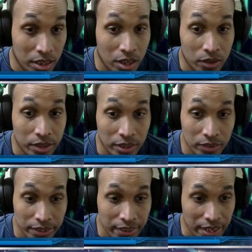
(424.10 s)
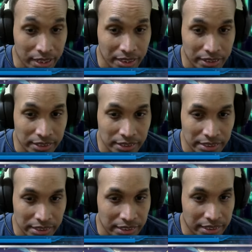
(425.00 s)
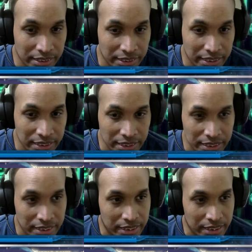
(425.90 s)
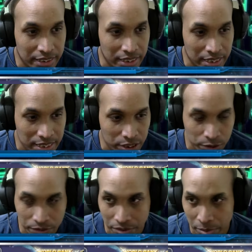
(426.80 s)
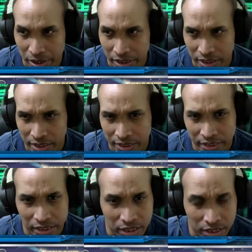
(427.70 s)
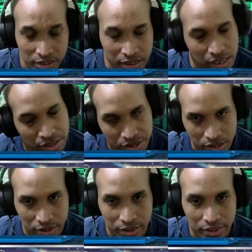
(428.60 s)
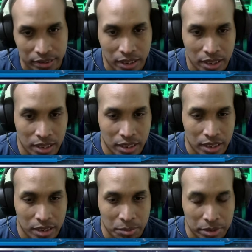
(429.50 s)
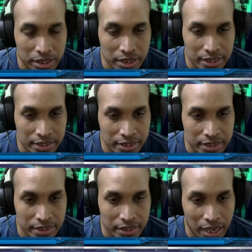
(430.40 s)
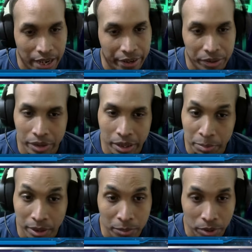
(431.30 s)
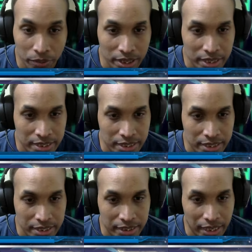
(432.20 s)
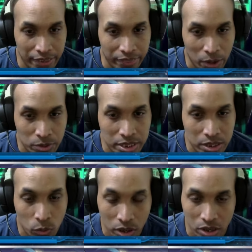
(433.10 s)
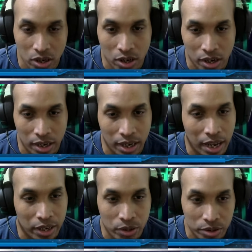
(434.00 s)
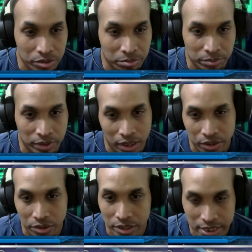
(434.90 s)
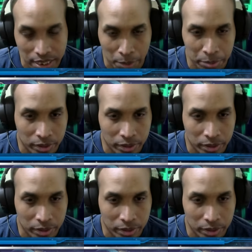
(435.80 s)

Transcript: Okay, look at that. This is good for me in general, because I already played both aces, and that was the one card I couldn't stop.